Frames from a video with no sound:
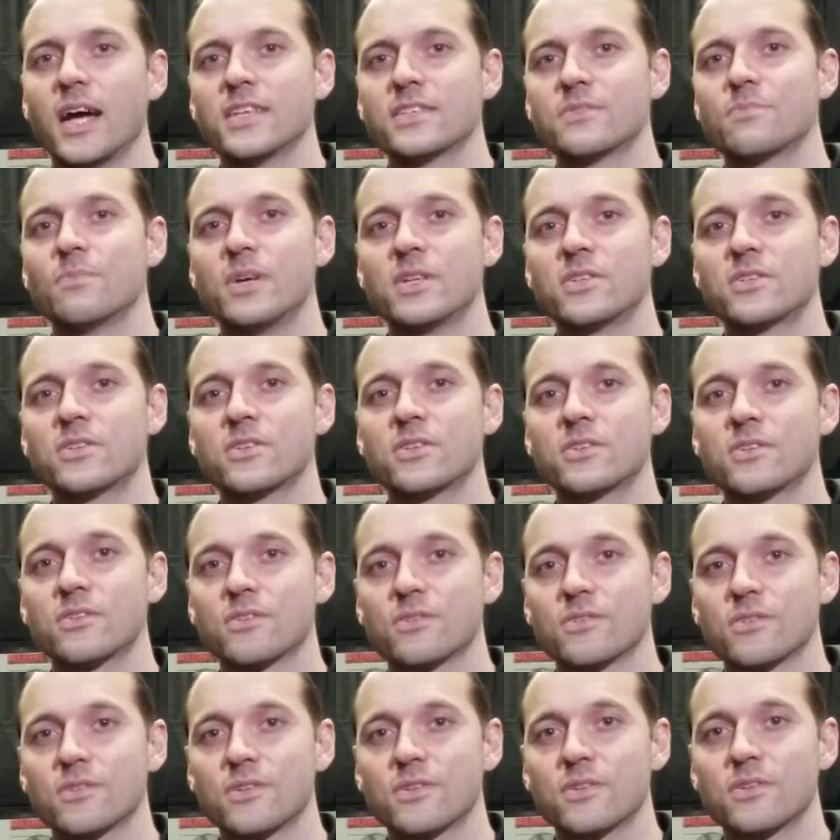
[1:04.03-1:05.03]
mentioned
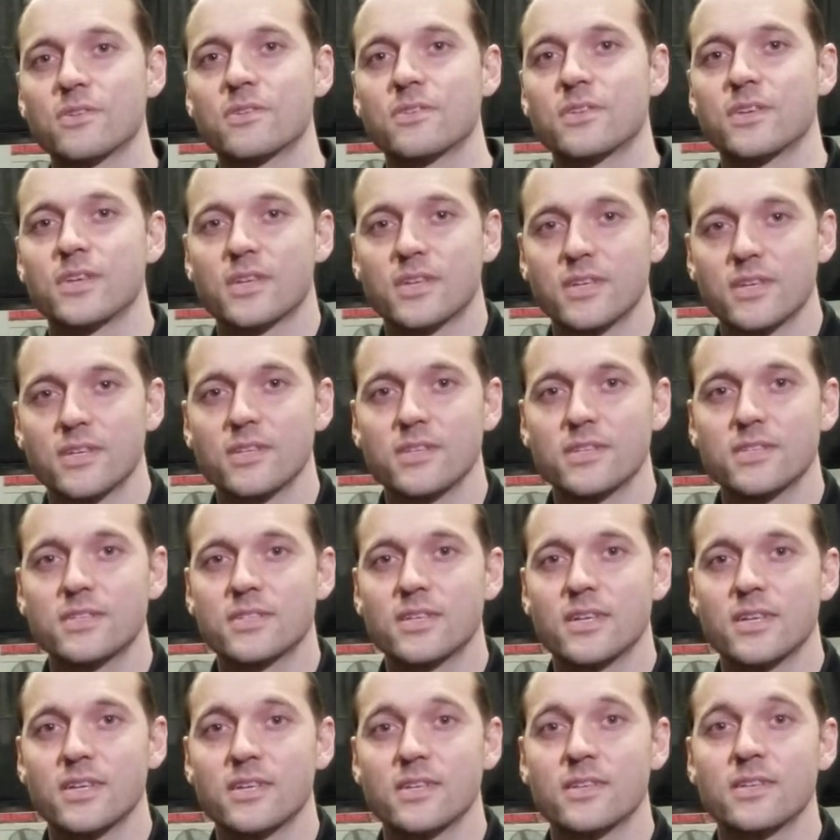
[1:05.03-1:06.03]
earlier, the Achilles
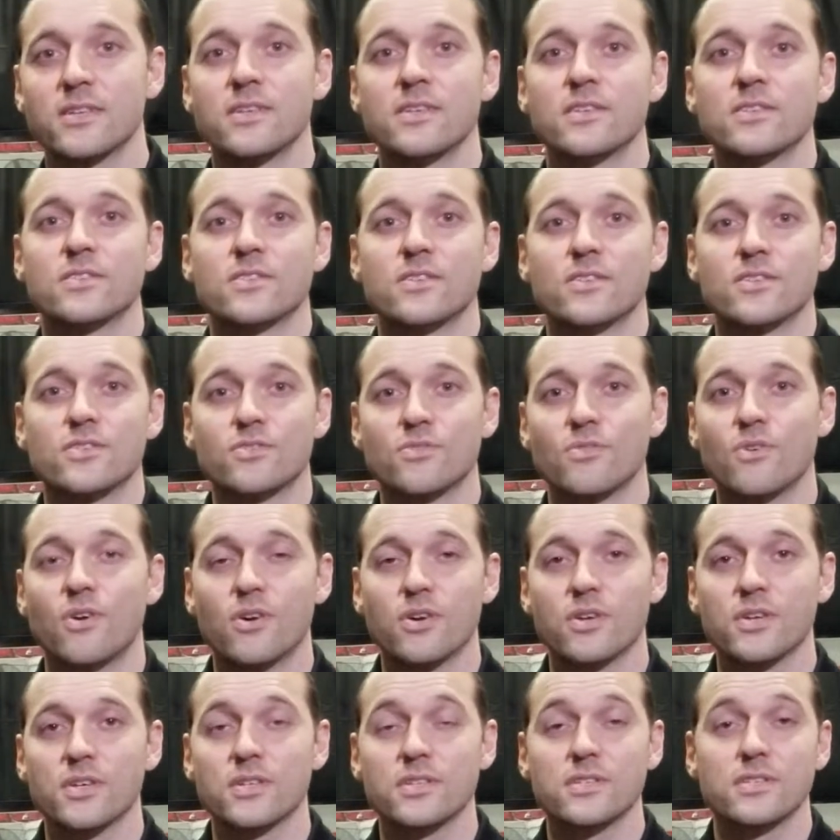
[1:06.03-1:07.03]
tendon is the
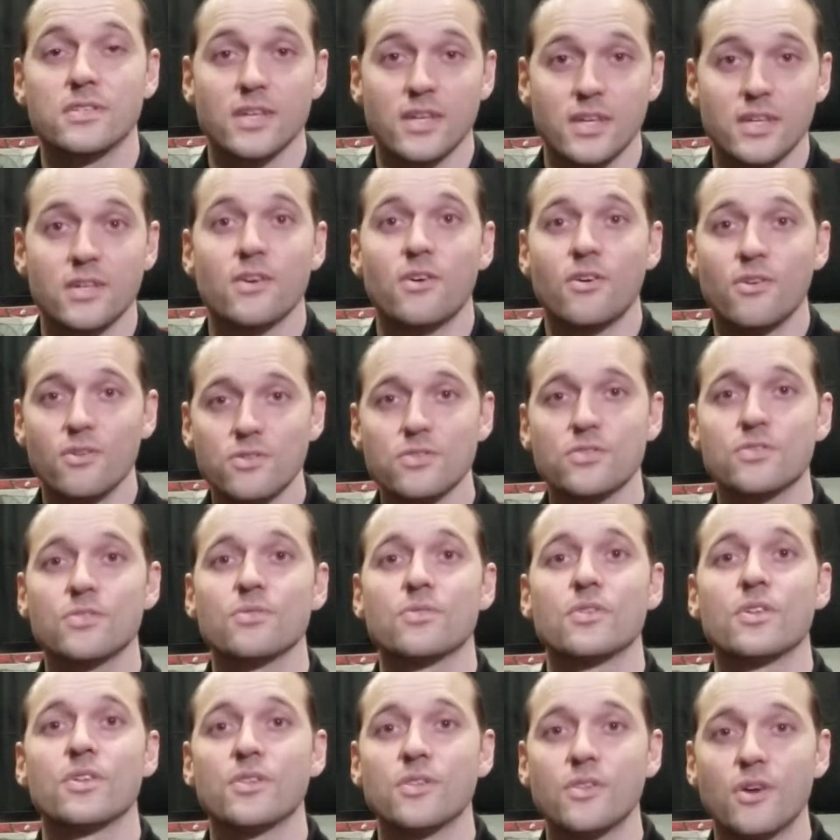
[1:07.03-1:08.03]
strongest and also
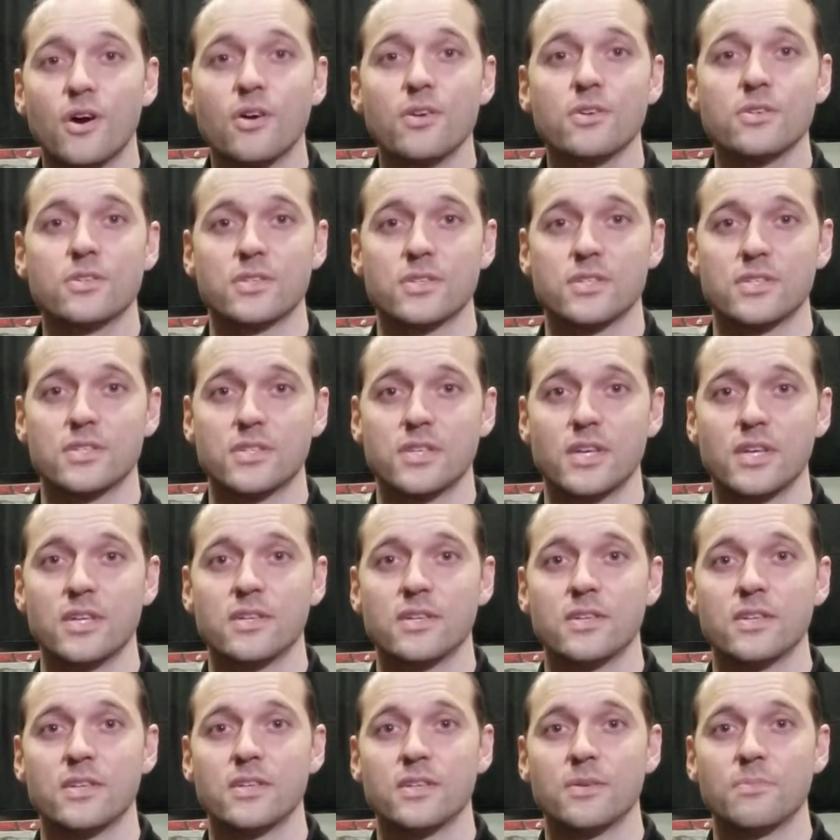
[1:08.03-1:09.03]
the largest tendon
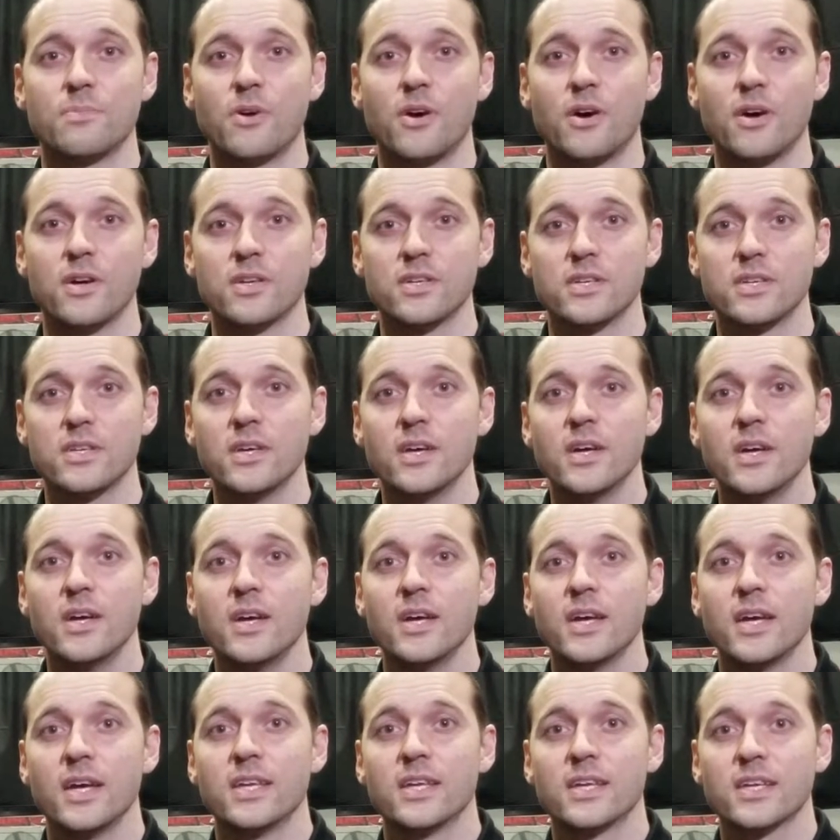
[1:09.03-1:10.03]
in the body,
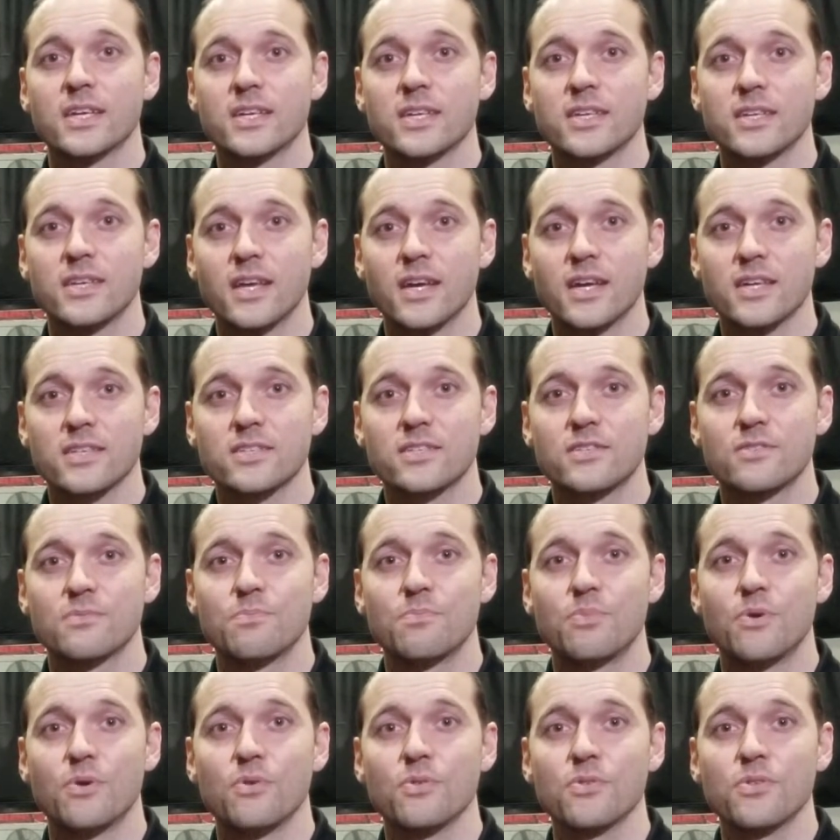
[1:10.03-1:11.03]
and it connects to
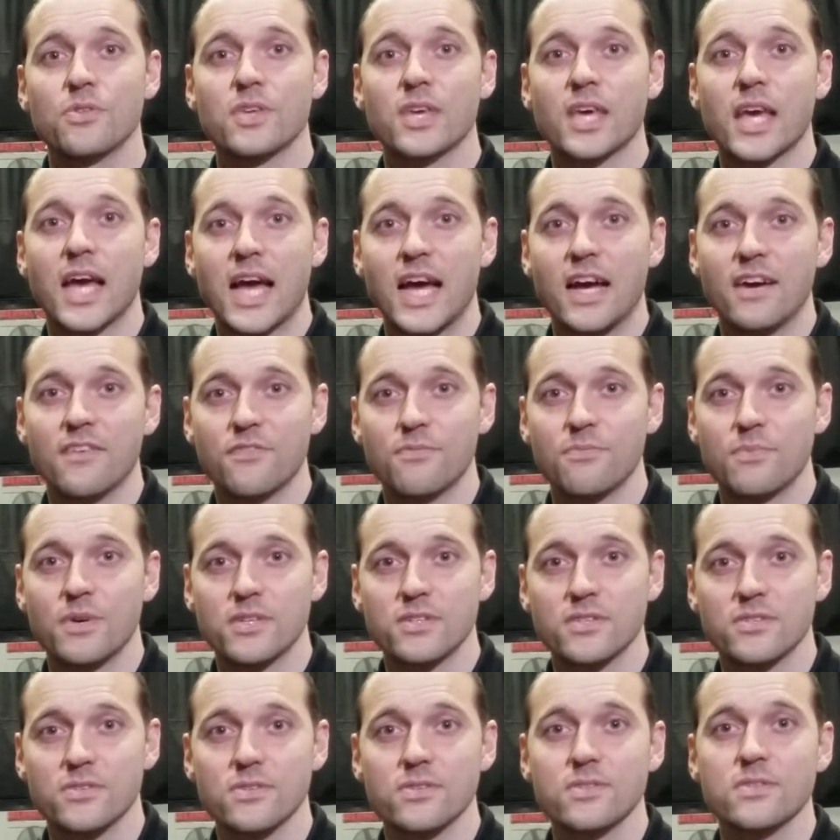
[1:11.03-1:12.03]
both calf
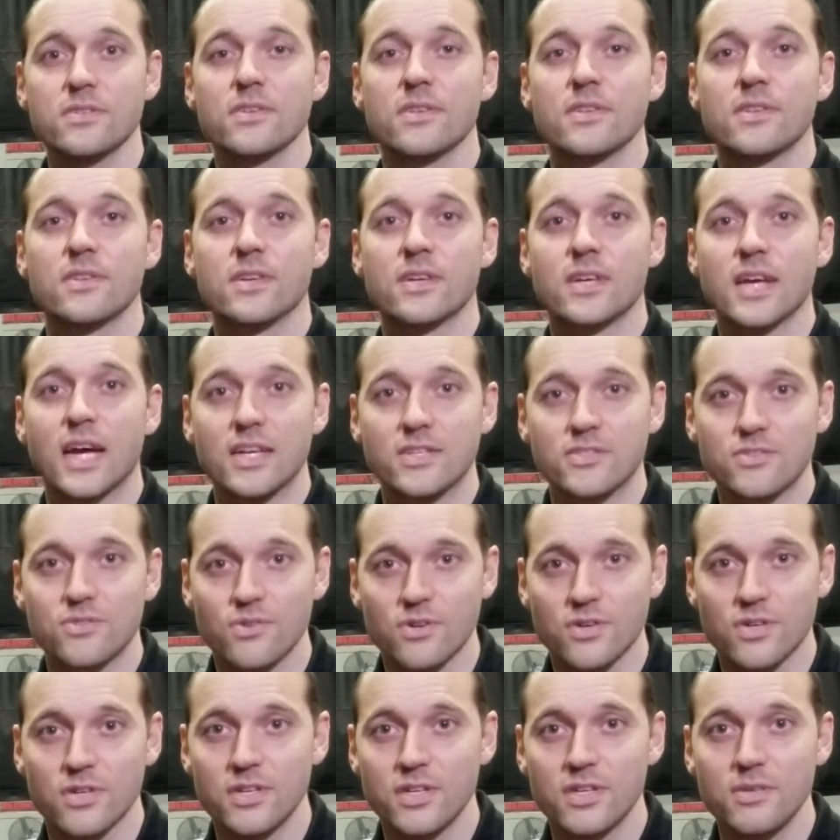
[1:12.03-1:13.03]
muscles, the
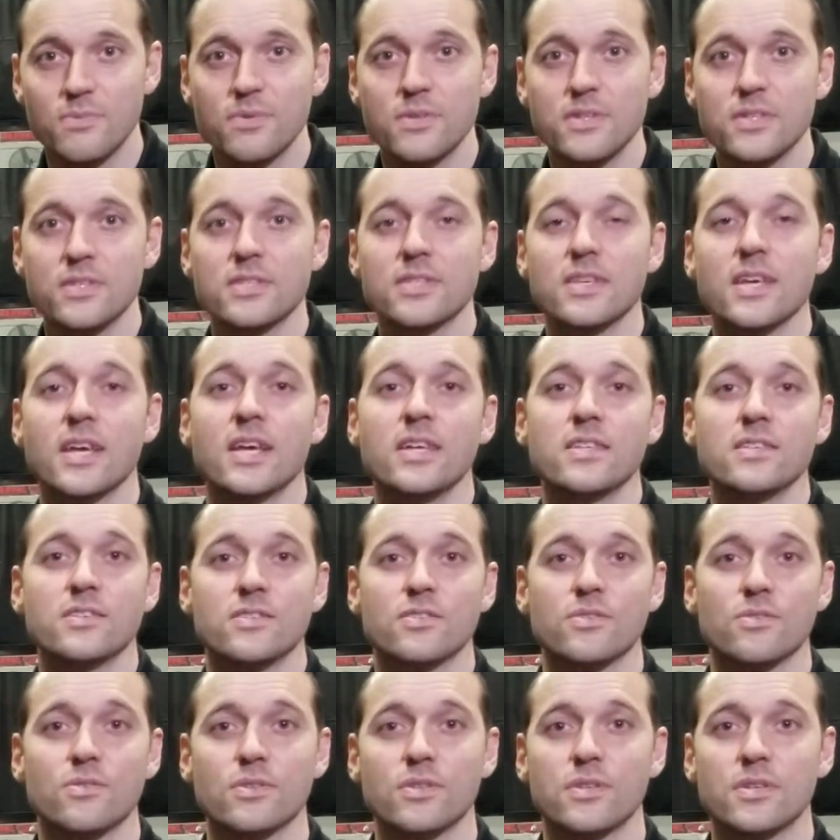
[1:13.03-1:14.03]
gastrocnemius and
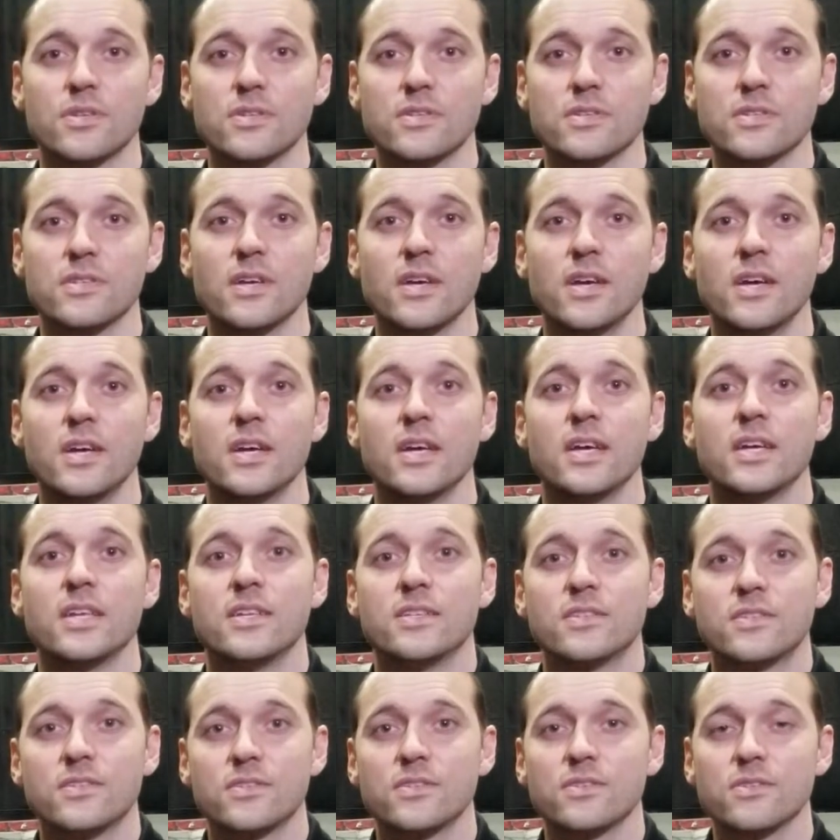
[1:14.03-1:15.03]
soleus, and
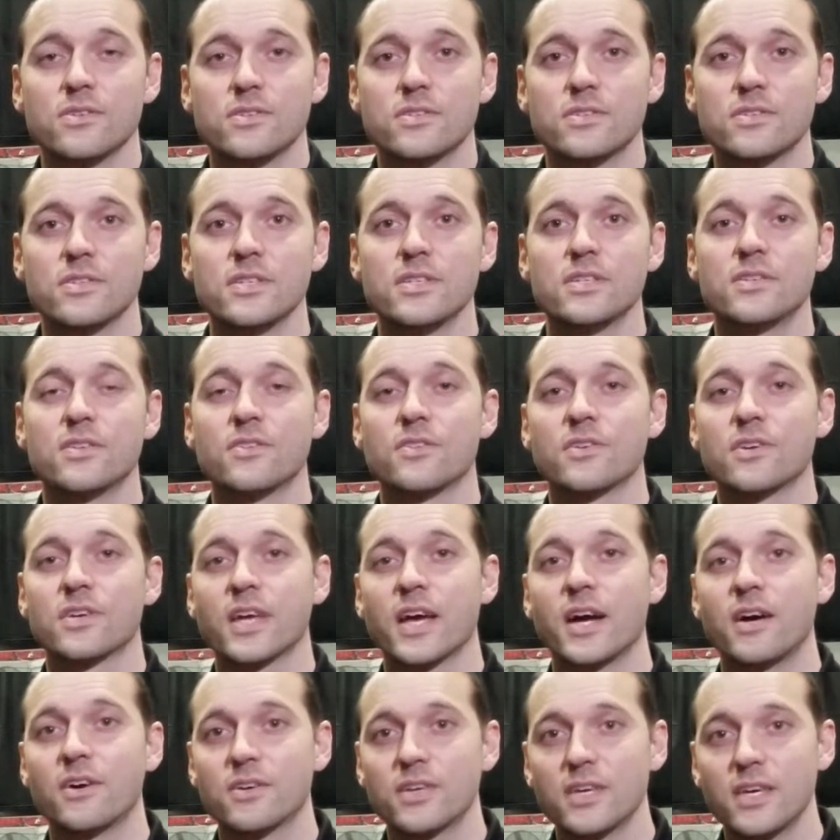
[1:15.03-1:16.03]
inserts into the
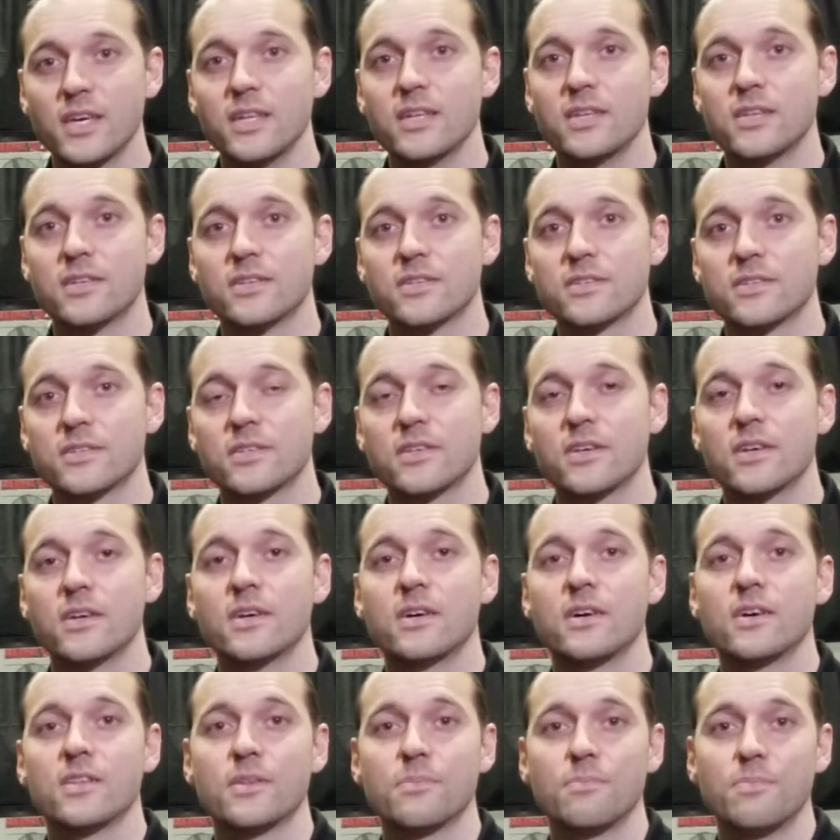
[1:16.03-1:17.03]
calcaneus
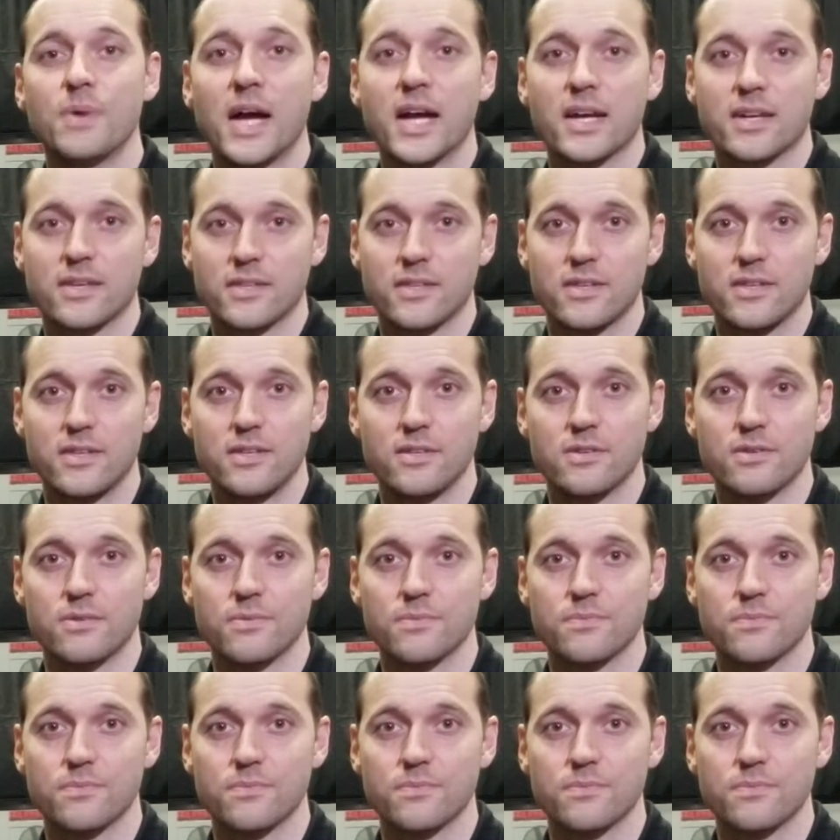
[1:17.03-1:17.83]
on the back of the heel.